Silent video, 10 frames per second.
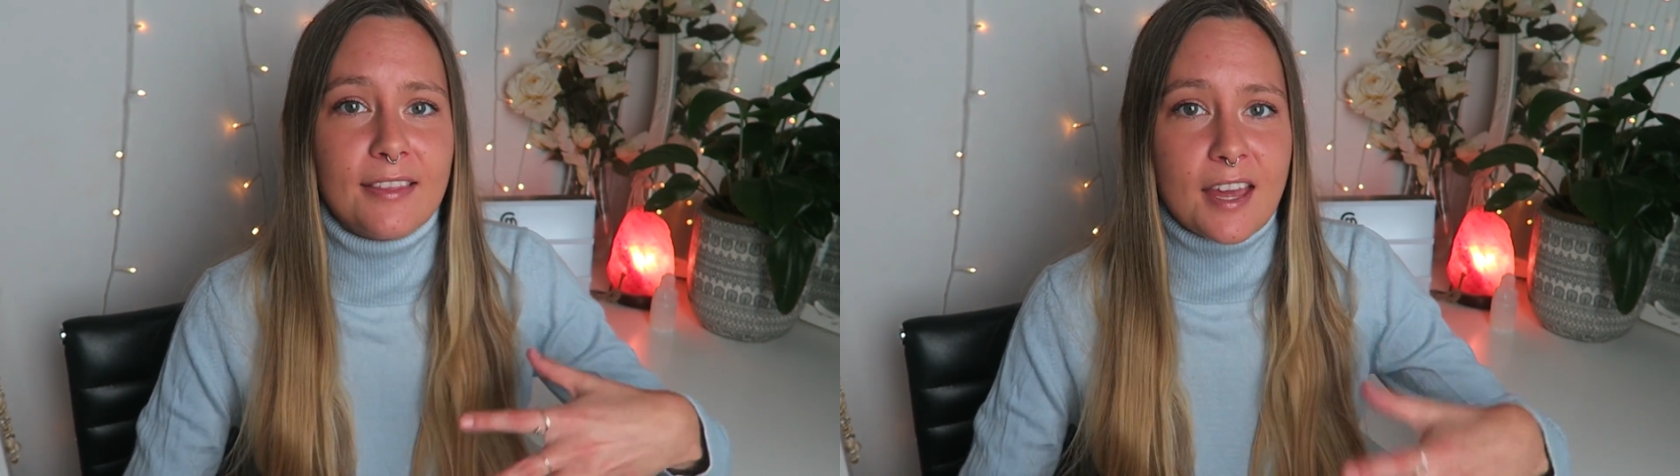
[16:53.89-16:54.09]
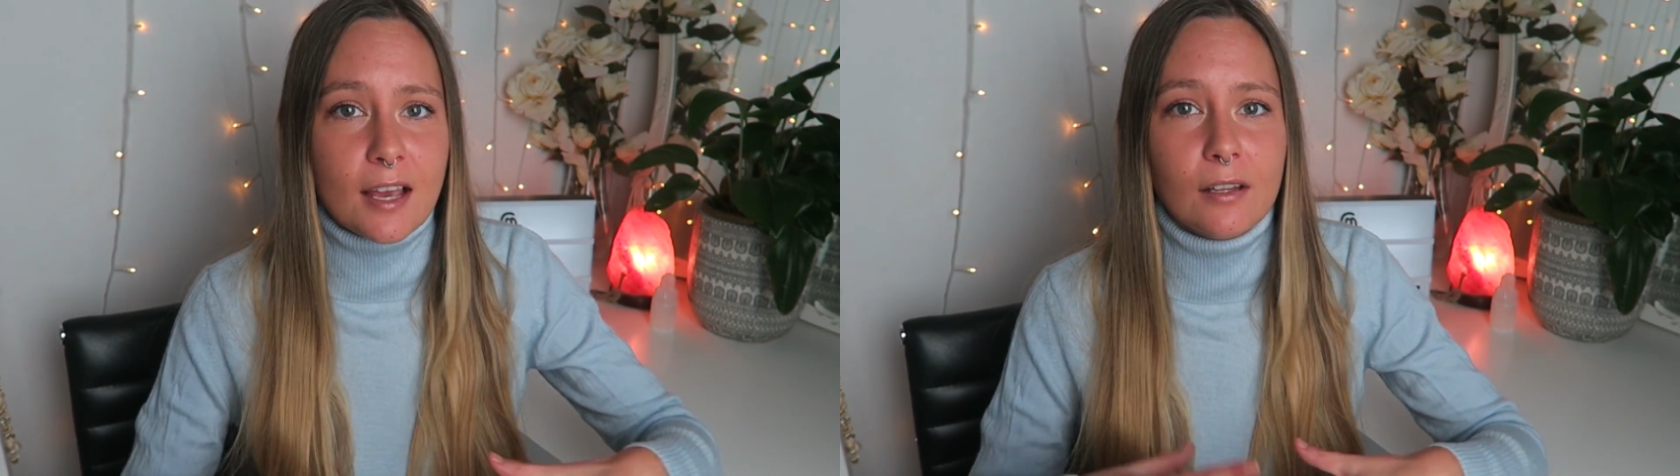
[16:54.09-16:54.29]
I
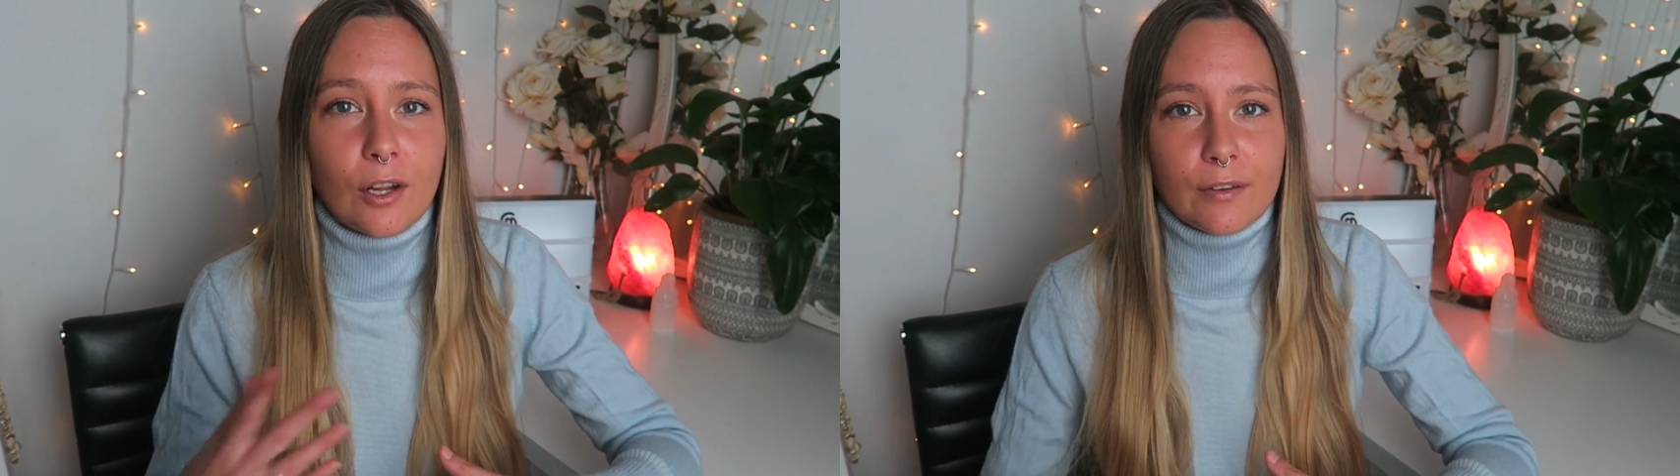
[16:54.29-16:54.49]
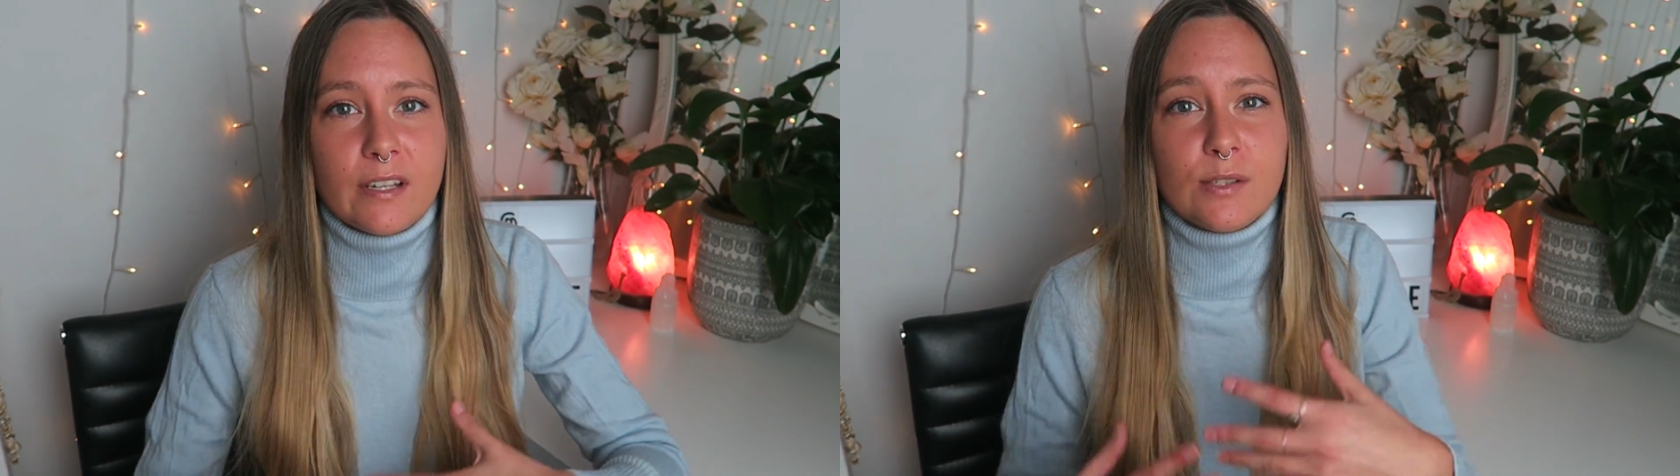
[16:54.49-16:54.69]
think a
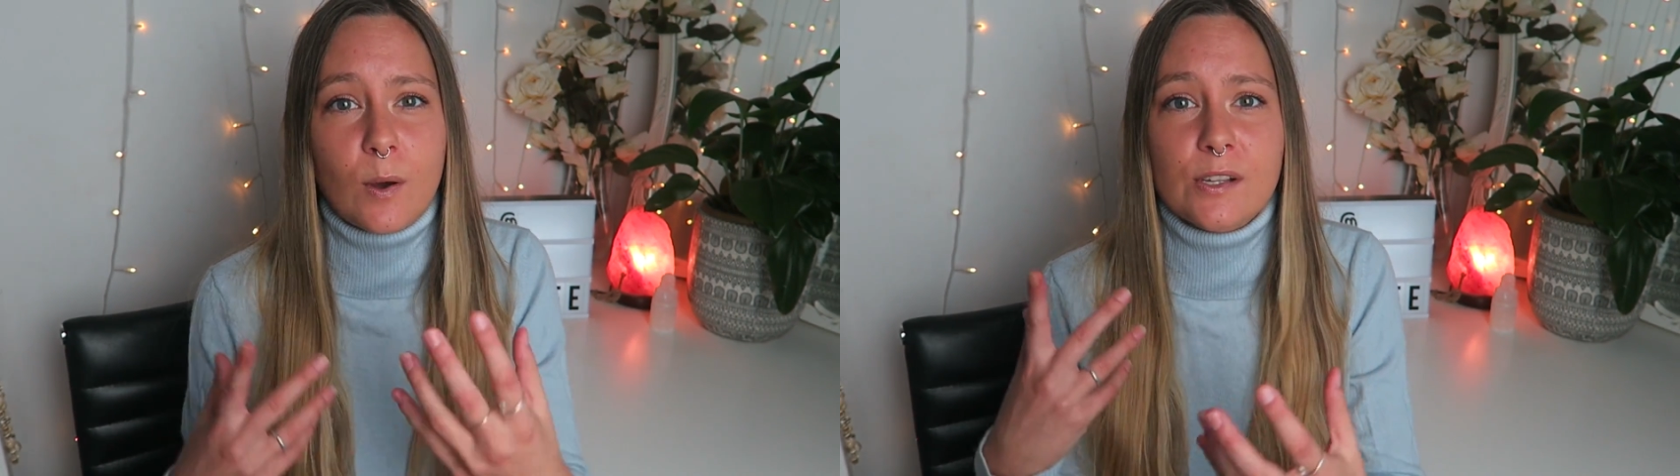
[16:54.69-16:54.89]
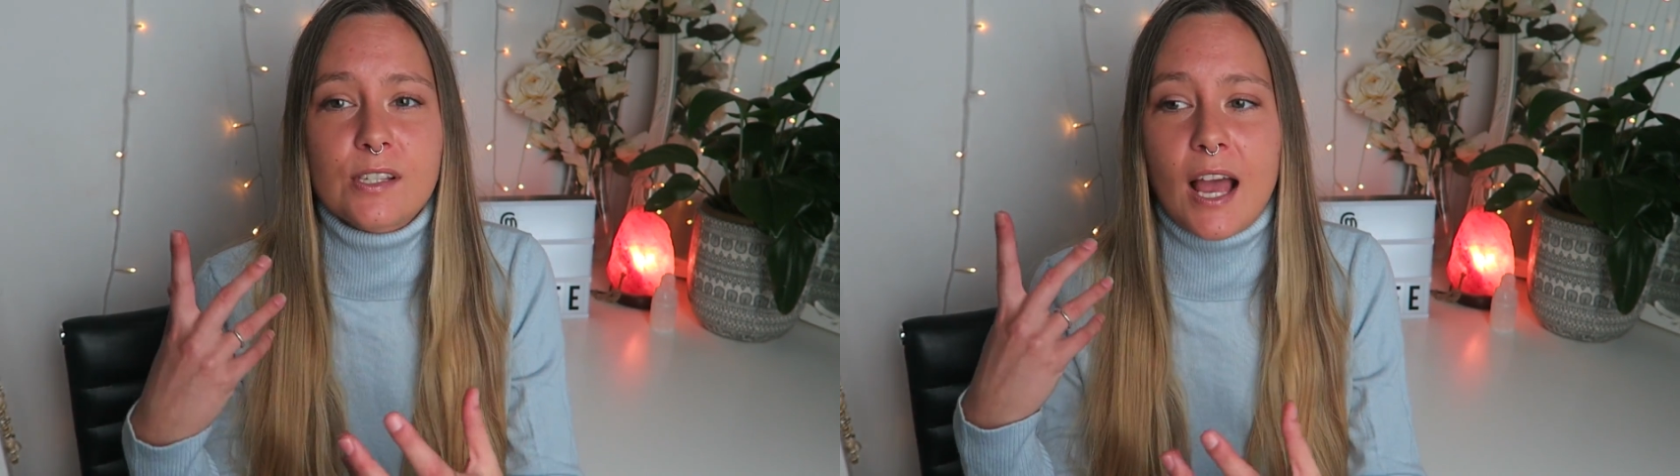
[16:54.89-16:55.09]
lot of this
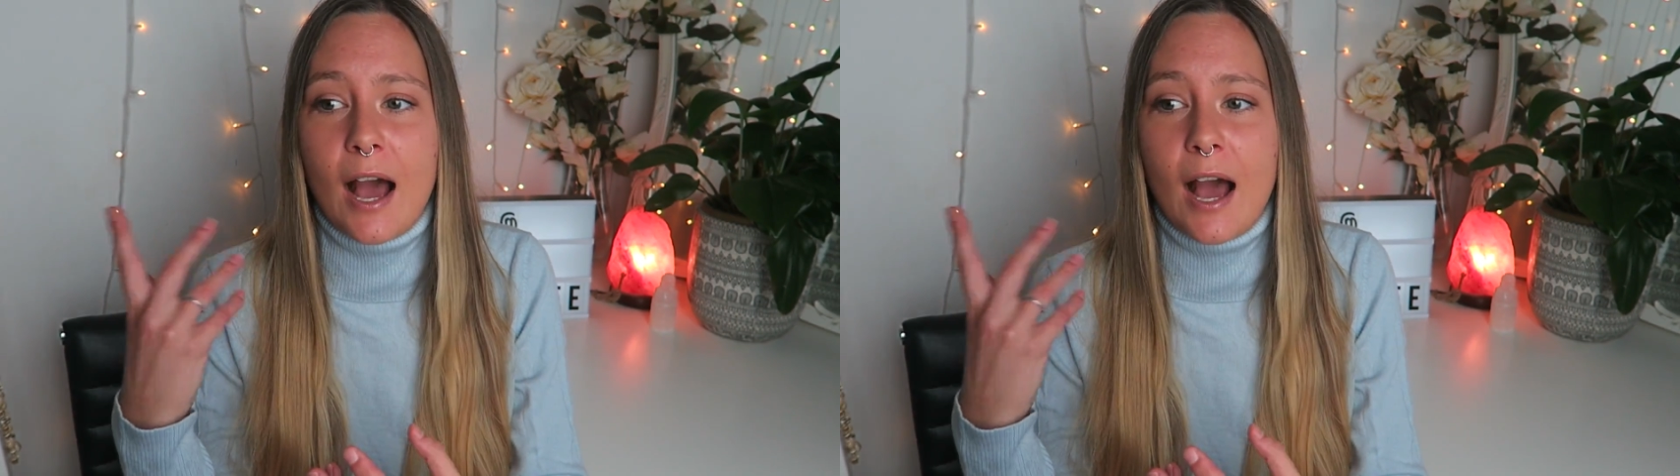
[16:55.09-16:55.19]
was